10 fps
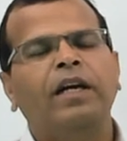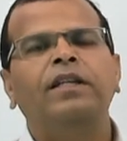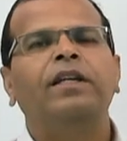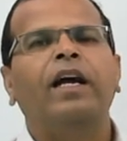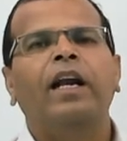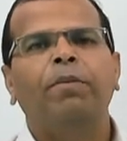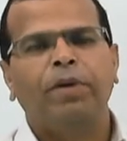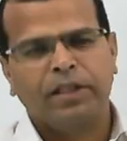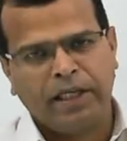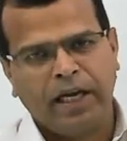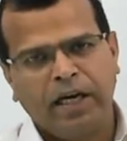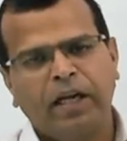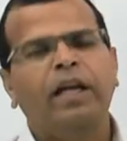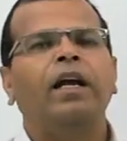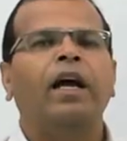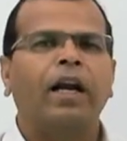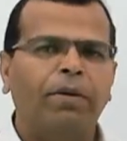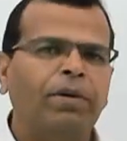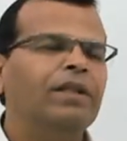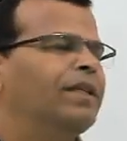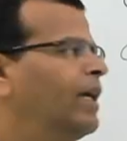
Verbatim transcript: that is ni plus na ni plus